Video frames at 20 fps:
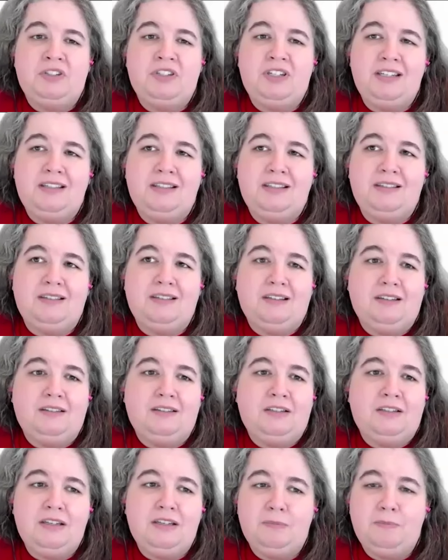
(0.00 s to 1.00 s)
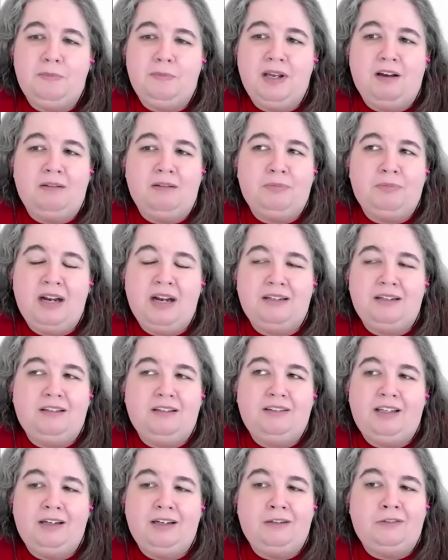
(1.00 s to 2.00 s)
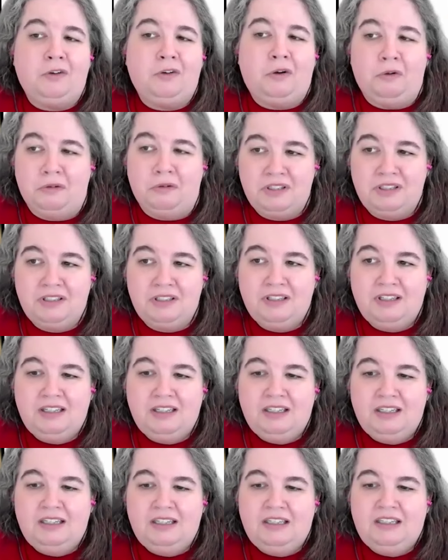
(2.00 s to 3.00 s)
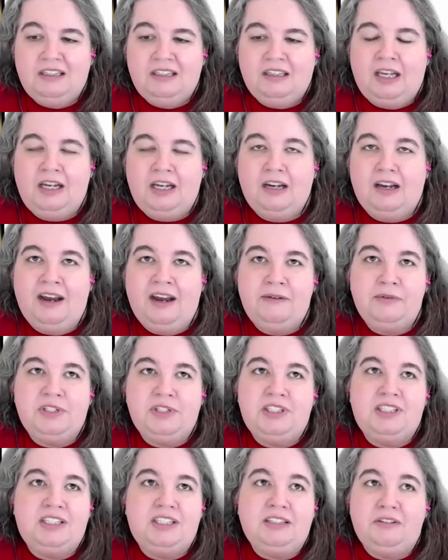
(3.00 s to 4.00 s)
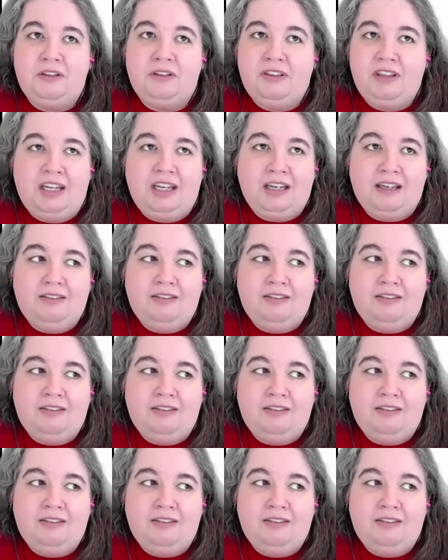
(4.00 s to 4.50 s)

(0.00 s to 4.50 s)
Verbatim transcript: she's she's practically an adult. Like I would still think